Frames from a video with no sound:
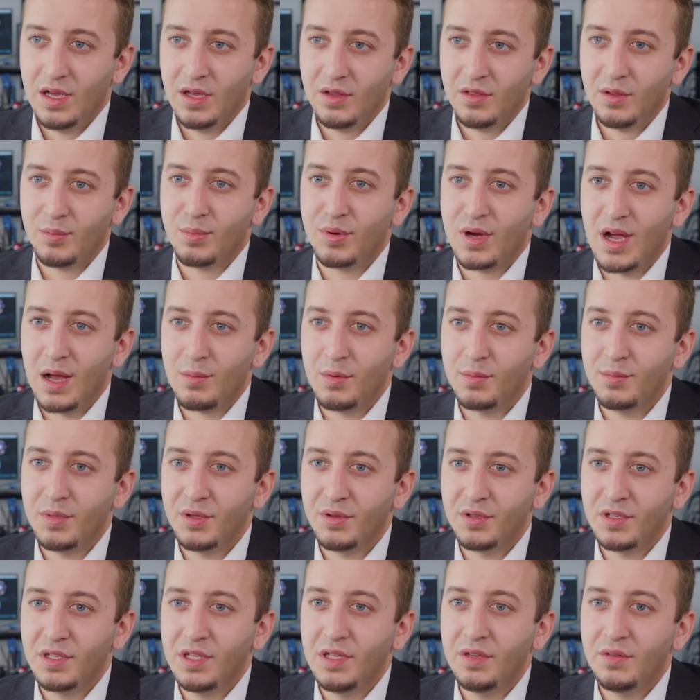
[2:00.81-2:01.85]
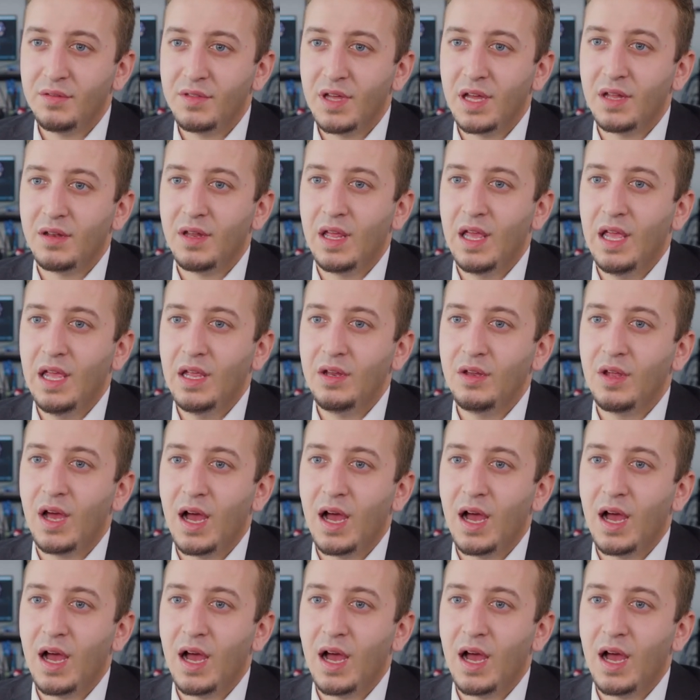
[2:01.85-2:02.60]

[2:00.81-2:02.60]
the probability that an